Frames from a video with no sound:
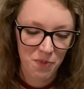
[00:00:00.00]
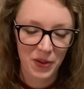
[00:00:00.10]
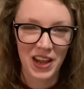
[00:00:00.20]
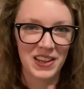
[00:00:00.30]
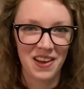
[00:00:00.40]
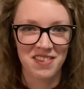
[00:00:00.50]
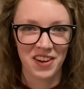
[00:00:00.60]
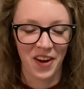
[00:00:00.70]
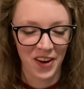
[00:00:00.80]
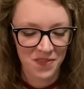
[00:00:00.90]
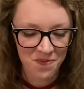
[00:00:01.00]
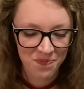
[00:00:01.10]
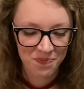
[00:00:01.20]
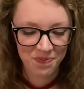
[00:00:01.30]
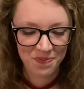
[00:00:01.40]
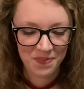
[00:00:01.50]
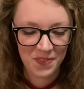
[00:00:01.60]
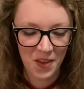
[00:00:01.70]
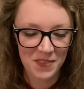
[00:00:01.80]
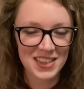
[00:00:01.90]
But I love their art.
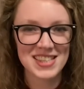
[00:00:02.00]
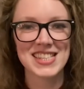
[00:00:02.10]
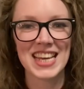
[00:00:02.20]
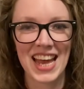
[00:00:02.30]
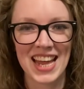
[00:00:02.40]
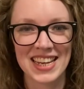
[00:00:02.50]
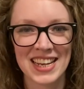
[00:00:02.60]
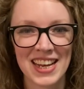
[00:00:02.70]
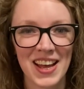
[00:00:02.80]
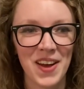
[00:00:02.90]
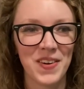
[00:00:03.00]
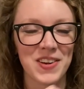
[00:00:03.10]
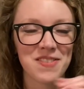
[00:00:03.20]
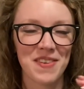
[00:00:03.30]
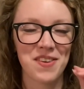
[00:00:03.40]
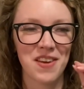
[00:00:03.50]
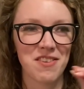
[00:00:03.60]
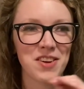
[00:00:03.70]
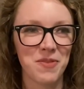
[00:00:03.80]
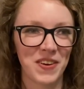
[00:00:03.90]
But this is, again, one of my
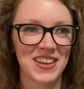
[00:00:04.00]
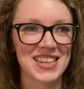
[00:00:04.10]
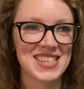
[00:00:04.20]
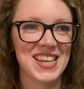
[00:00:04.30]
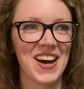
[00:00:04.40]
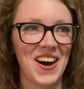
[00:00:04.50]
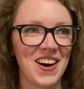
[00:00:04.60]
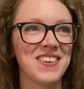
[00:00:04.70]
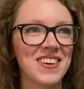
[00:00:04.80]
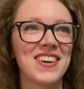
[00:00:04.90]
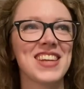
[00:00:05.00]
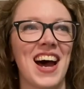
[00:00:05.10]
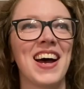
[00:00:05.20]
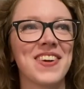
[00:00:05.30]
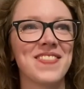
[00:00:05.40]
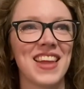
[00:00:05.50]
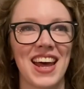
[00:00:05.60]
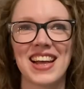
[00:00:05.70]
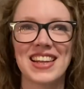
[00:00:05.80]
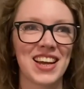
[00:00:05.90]
favorite books of all time that I
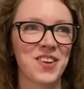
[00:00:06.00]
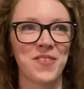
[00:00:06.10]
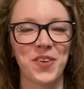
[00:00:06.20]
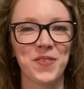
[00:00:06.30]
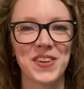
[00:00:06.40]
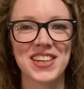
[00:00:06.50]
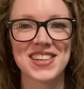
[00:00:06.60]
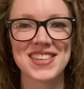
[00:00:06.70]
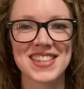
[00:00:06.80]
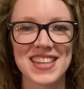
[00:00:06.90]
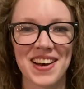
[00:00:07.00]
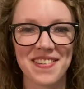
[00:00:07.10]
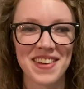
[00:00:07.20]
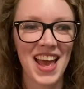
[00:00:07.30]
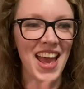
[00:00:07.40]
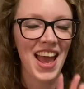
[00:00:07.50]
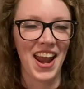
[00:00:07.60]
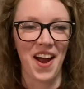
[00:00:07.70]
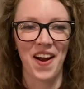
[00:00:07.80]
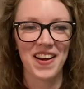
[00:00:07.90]
collect multiple editions of, and
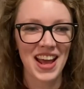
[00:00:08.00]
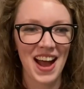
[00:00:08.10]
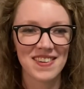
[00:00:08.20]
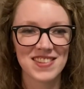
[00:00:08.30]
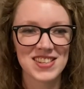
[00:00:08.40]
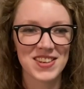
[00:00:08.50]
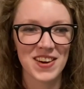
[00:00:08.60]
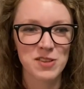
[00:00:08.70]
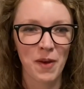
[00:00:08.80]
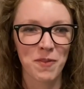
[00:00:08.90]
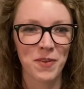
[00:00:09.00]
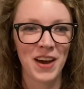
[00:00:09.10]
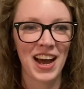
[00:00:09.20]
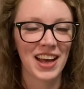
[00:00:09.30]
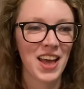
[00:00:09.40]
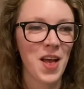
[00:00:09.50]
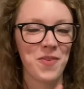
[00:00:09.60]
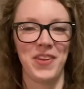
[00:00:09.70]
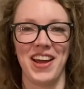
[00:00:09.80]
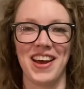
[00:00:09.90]
I already have this US paperback,
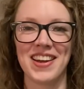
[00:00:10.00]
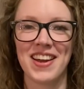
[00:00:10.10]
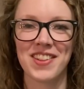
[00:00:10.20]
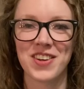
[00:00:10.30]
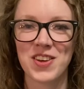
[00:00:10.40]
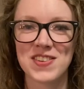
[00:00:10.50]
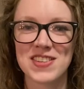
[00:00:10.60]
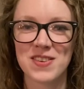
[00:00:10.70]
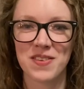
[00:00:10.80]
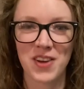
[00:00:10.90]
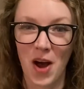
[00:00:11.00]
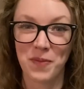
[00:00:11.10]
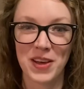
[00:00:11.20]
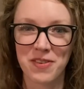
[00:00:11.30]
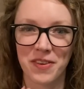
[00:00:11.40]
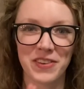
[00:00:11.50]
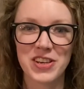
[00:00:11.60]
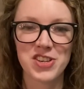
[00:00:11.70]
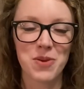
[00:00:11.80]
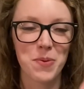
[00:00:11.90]
but I got another used copy for really
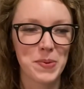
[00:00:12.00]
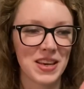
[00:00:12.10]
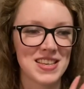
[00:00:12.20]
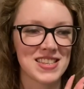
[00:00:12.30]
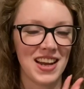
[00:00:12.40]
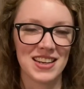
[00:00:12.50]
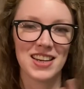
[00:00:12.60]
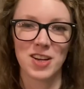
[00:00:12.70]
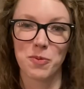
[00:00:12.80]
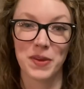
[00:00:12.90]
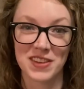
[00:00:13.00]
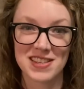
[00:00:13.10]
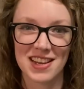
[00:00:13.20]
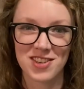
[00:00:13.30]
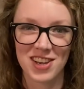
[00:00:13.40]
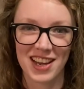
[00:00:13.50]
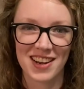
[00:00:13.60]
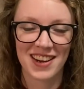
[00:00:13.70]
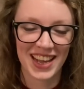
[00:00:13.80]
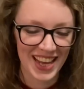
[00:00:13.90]
cheap because I needed to put this dust jacket
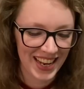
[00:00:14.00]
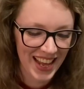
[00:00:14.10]
on it.